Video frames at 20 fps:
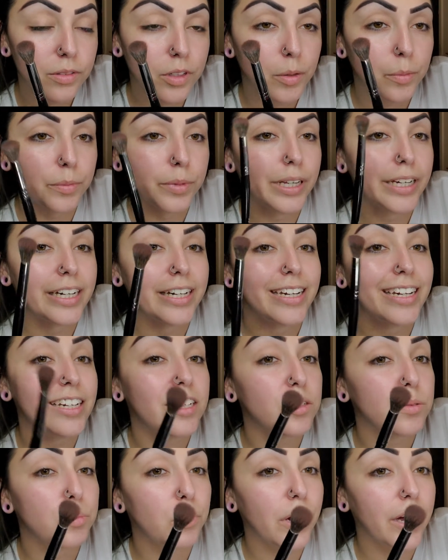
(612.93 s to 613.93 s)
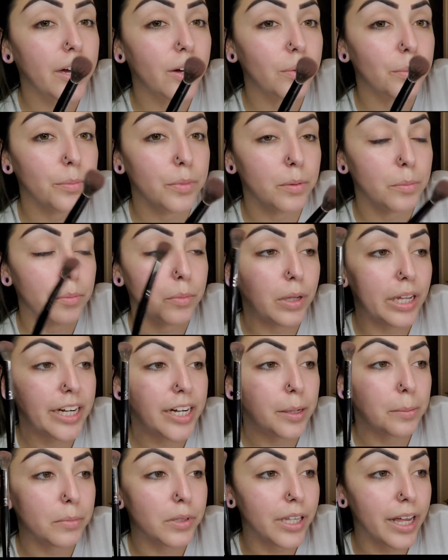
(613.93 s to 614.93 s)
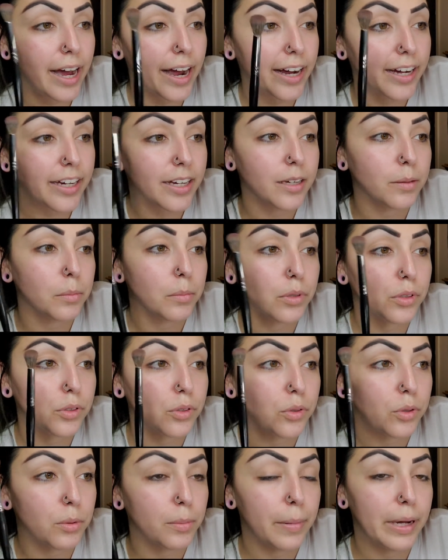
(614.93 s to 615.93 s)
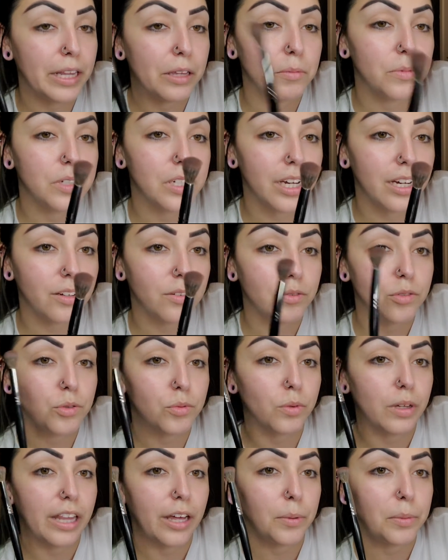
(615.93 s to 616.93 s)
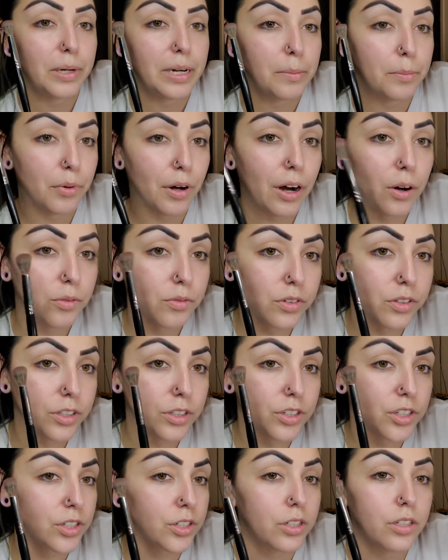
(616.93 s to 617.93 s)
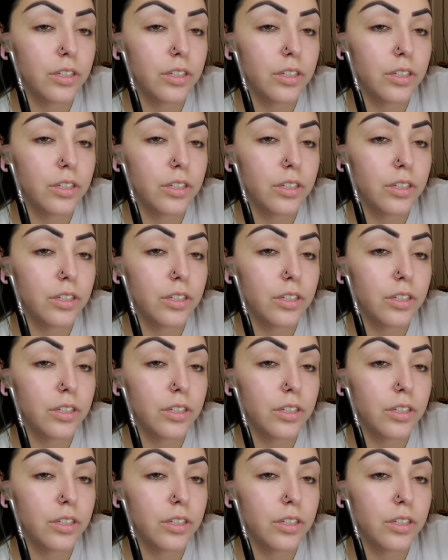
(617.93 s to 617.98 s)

You blend it into brown, but blending black and blue by themselves without putting brown first,